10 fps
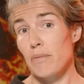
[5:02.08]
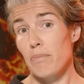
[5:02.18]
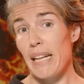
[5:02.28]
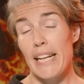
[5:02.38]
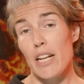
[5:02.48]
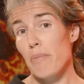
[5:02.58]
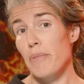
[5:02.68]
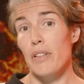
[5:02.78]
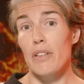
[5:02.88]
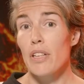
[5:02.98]
making up
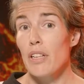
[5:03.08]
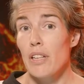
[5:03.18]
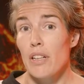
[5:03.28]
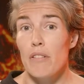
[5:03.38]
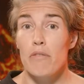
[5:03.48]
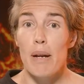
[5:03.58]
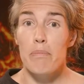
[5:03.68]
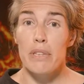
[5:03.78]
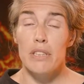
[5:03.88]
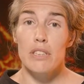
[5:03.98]
the
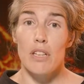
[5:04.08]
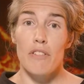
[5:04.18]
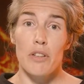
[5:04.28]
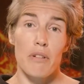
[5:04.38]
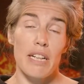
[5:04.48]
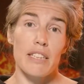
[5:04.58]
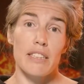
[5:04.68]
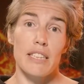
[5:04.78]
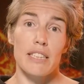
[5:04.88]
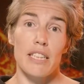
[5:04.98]
ramparts of the
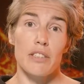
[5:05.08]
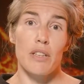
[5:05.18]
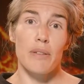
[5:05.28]
craters, etc.